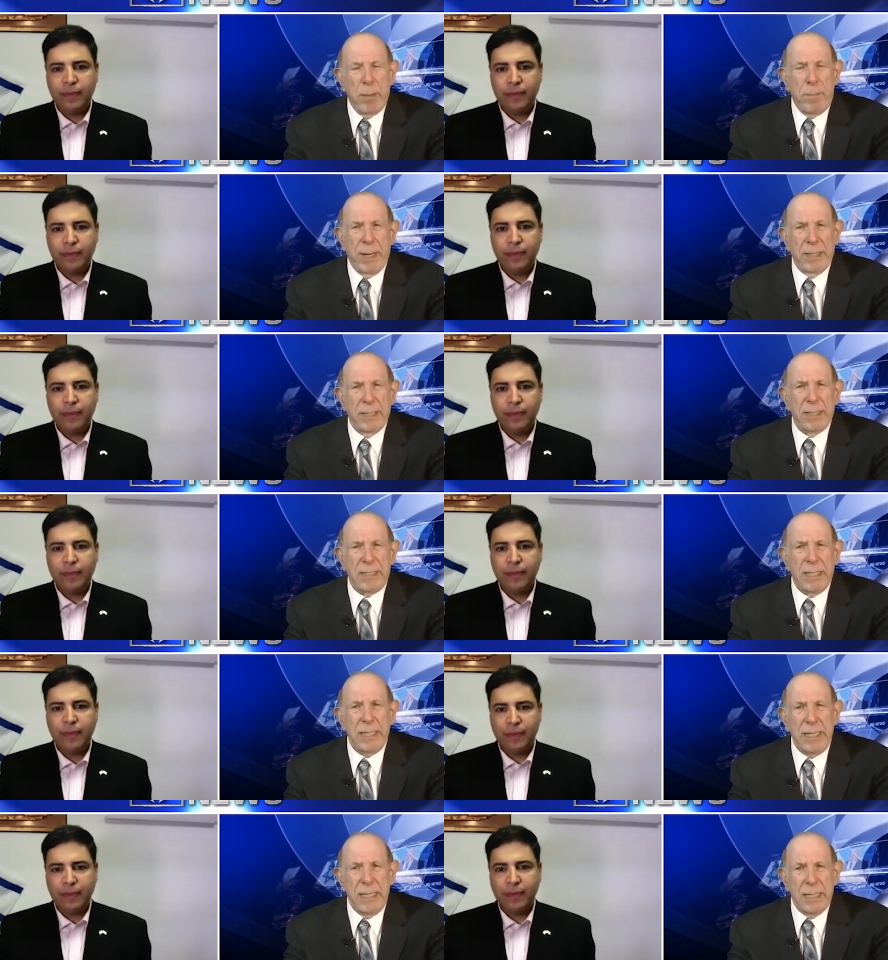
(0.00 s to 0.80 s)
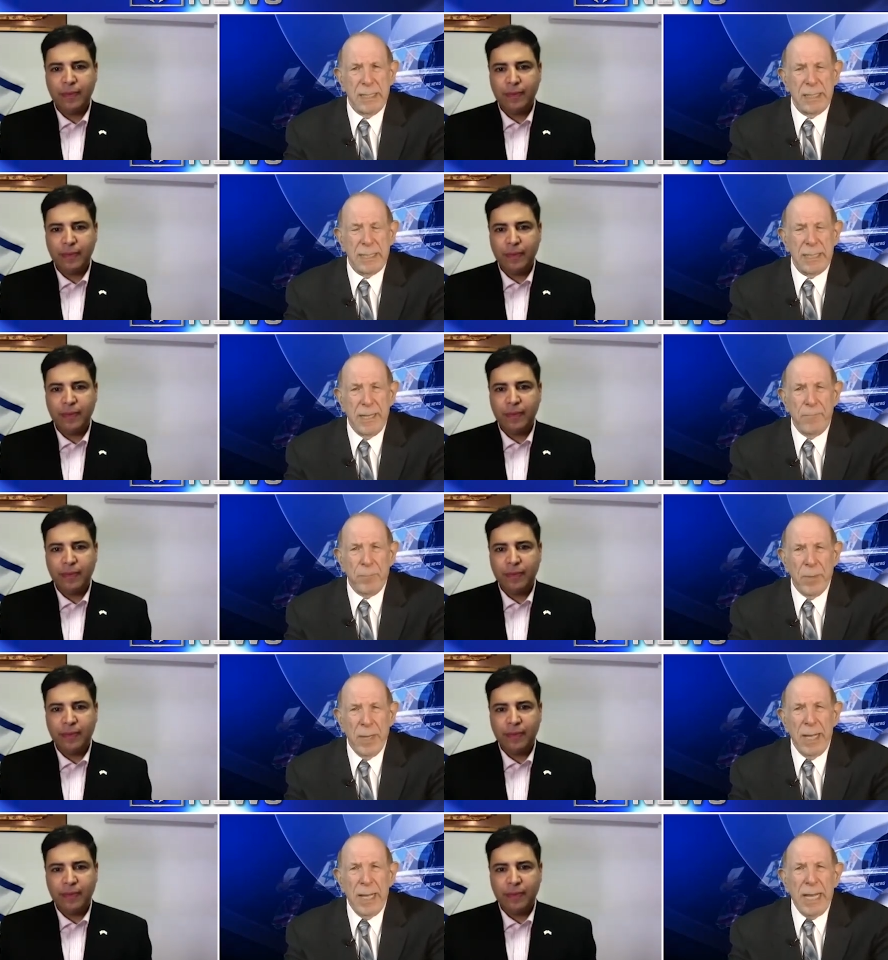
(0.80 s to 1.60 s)
Speaker 1: Palestinians?
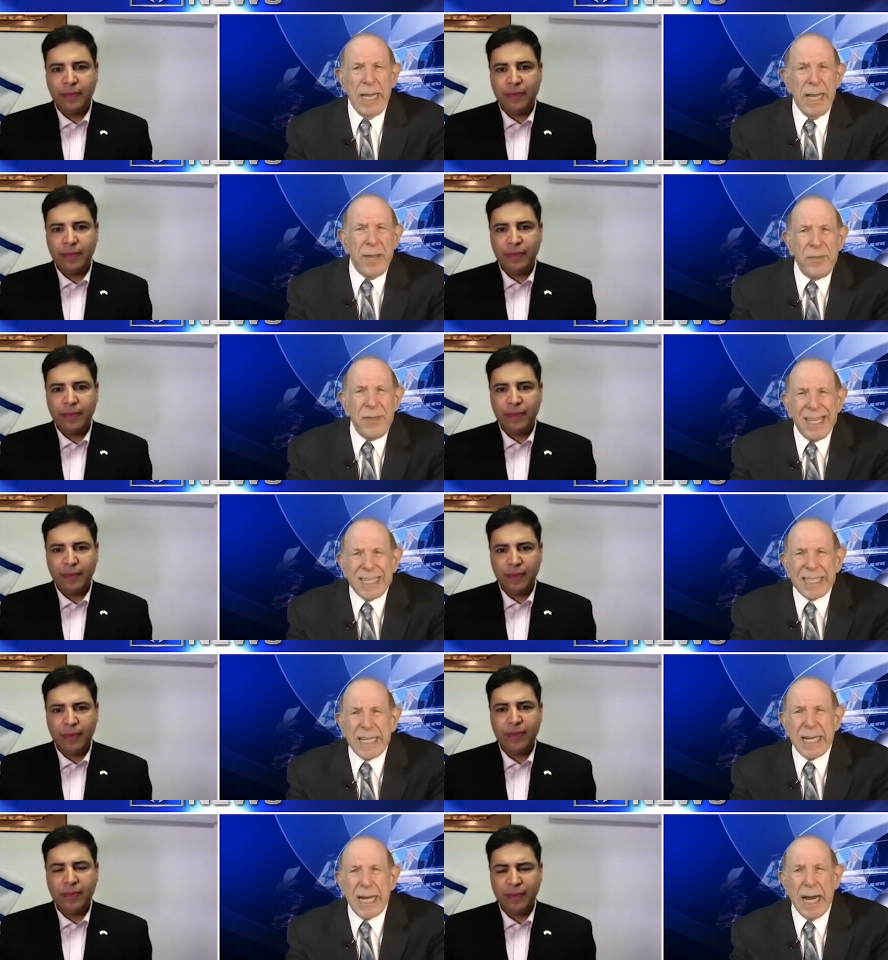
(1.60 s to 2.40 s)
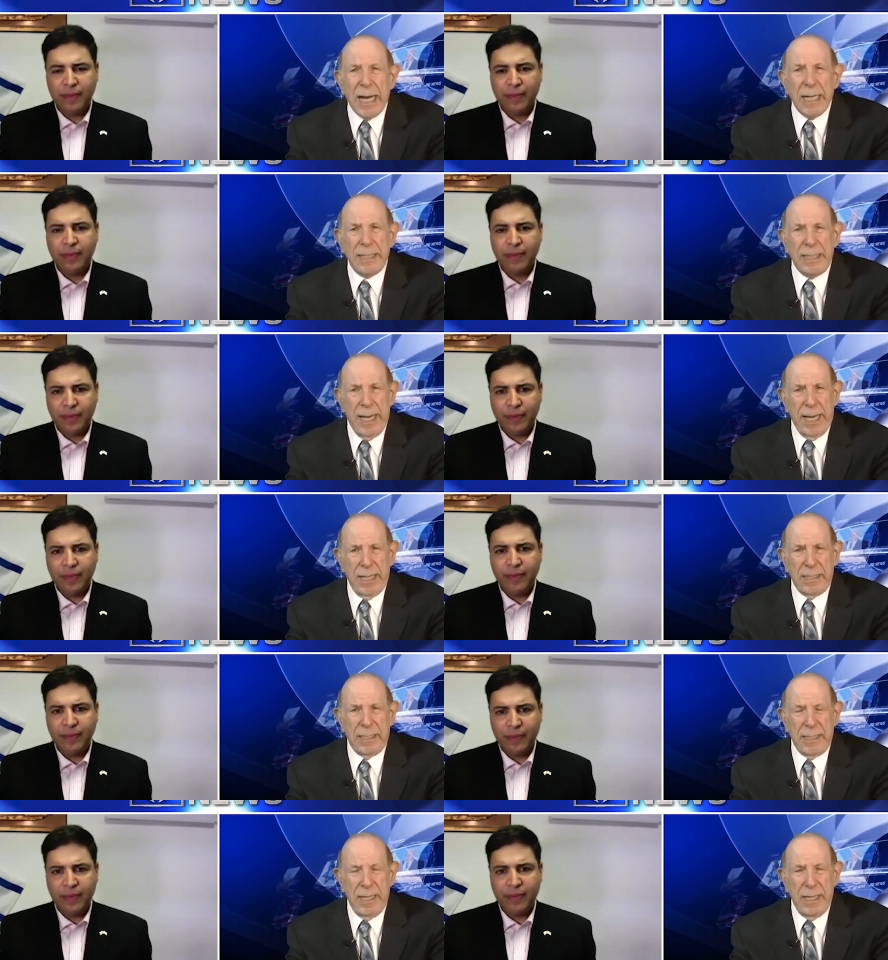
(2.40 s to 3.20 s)
In this
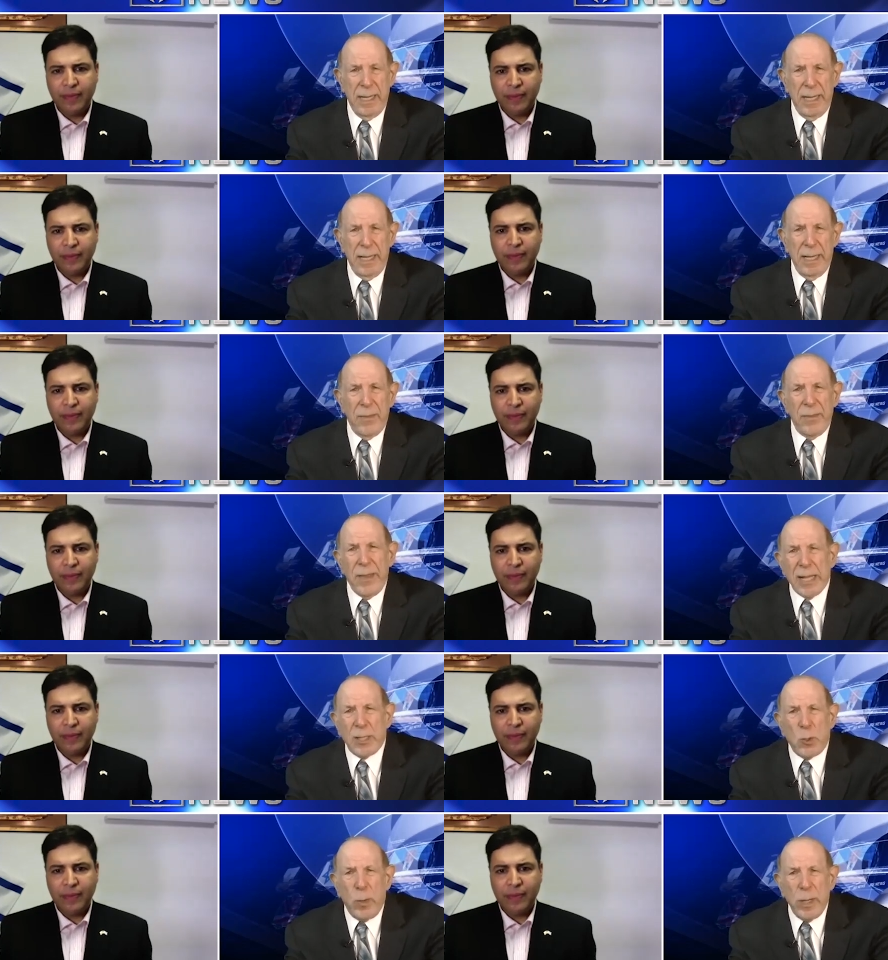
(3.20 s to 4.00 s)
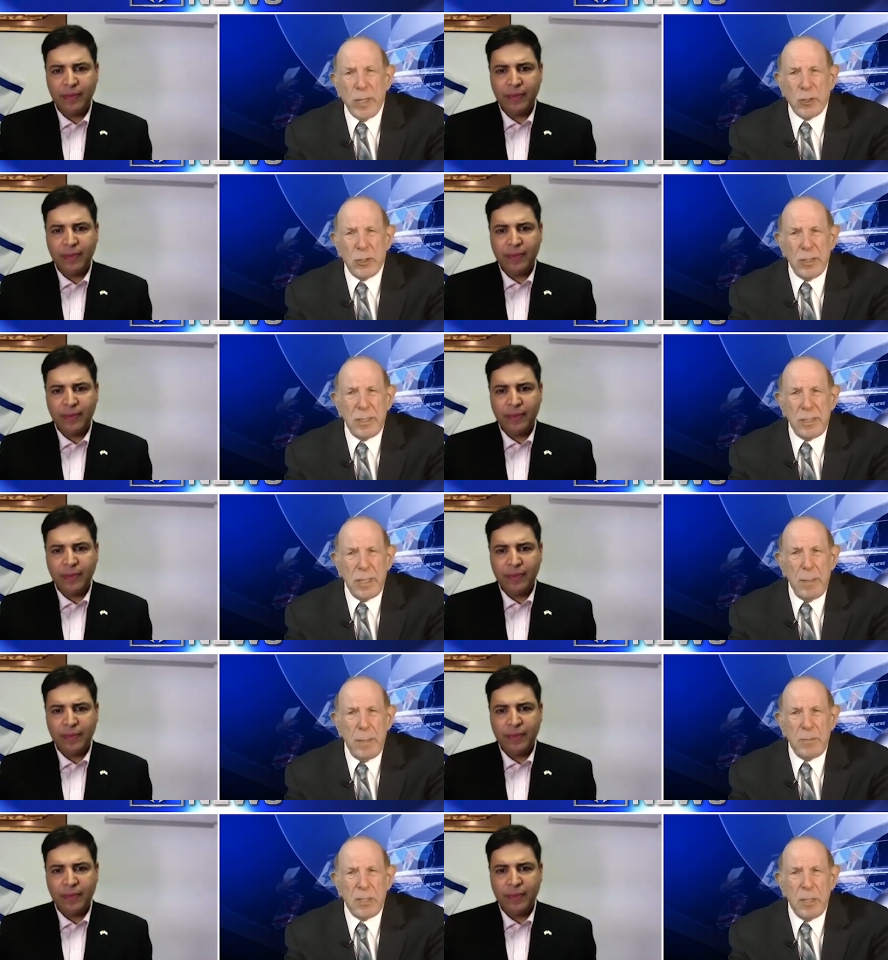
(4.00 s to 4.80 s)
context, that question
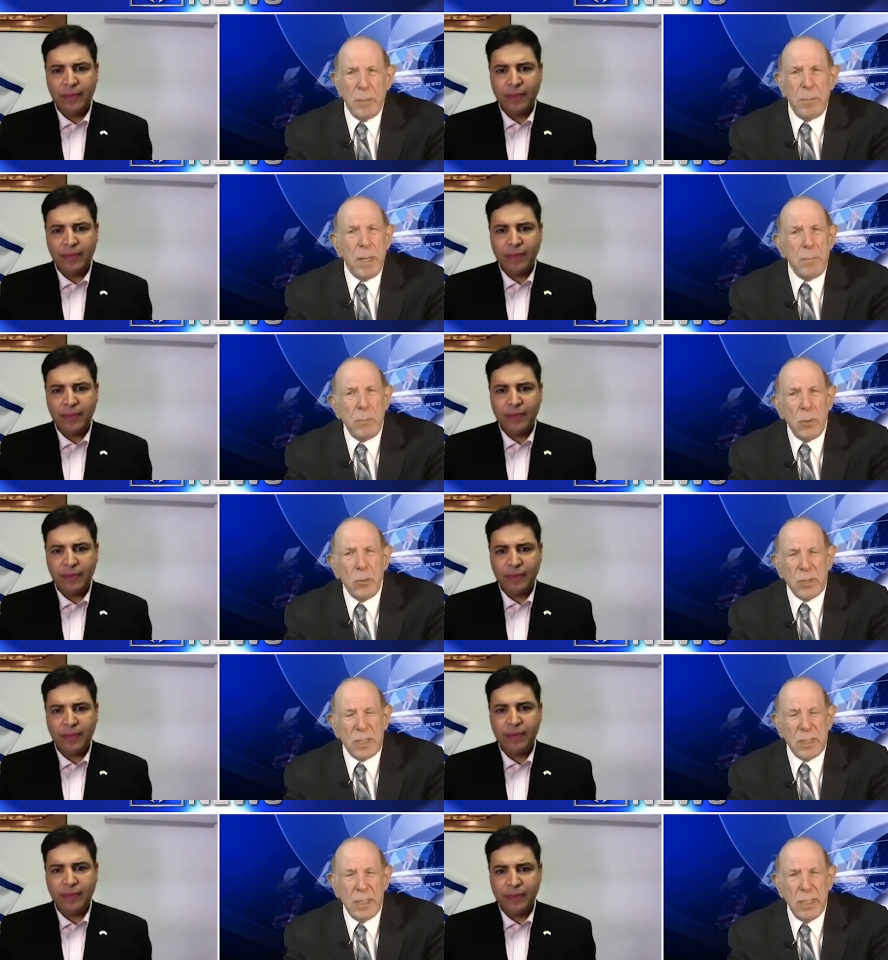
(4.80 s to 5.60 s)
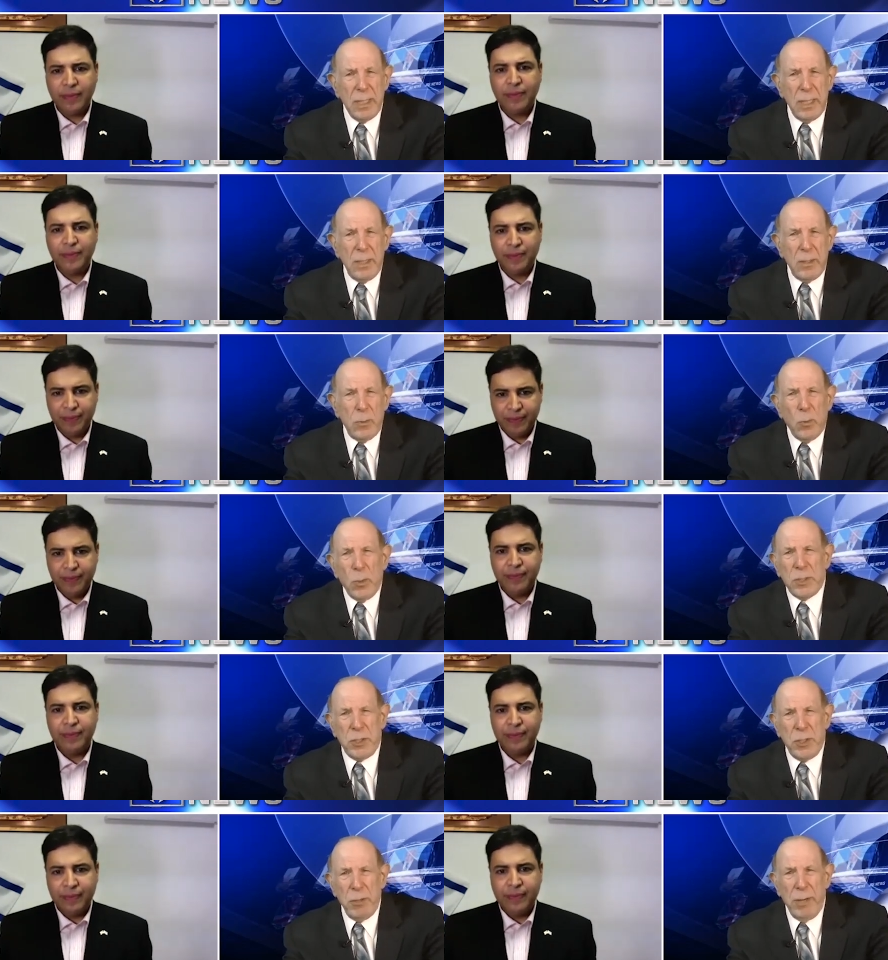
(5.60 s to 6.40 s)
seems to be moot.
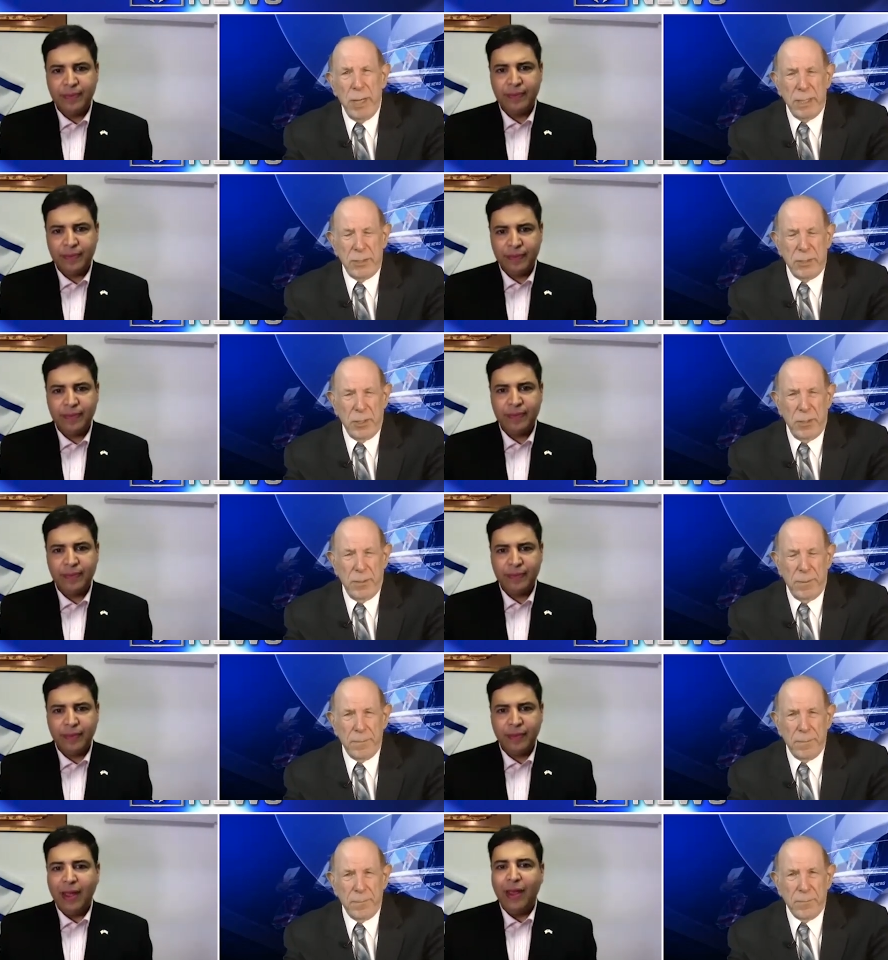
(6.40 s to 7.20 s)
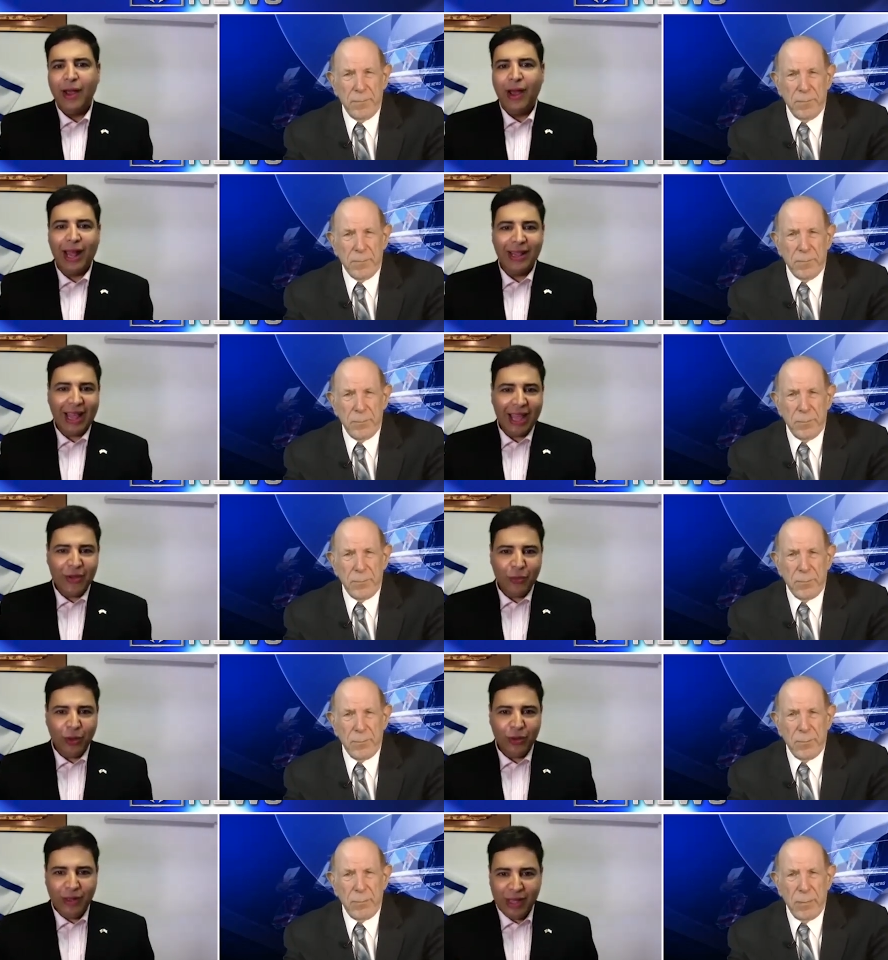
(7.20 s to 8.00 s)
Speaker 2: What's your answer? Uh,
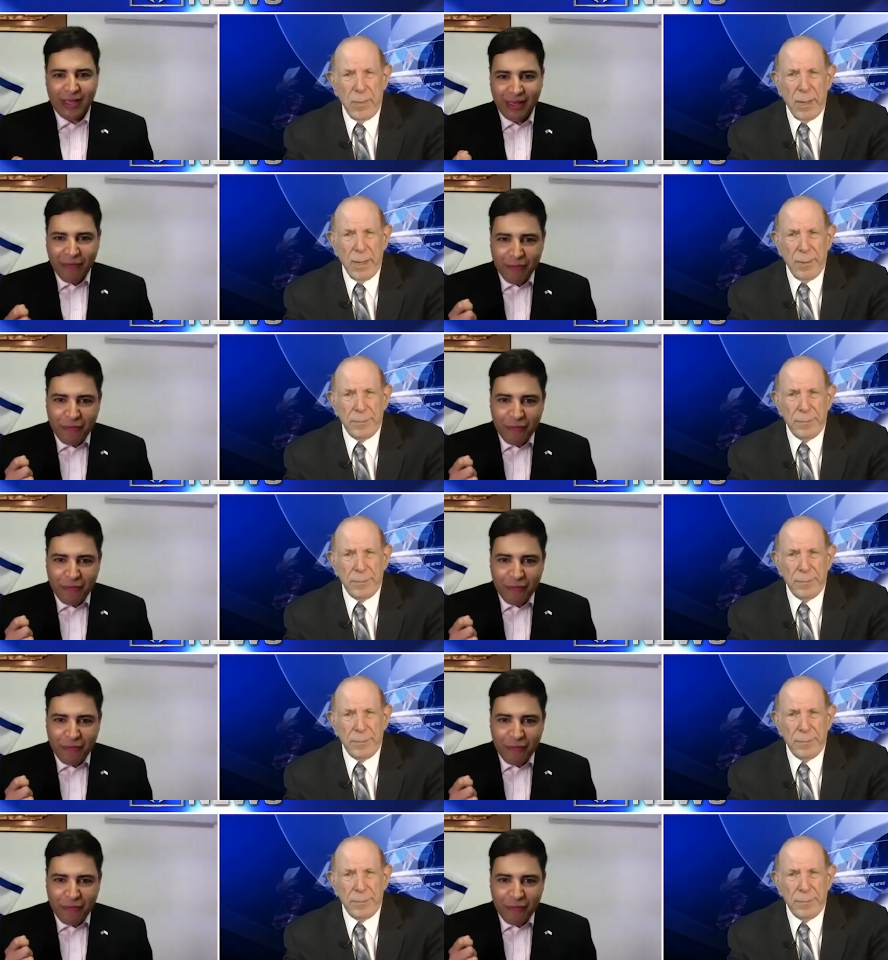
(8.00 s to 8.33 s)
I, it's a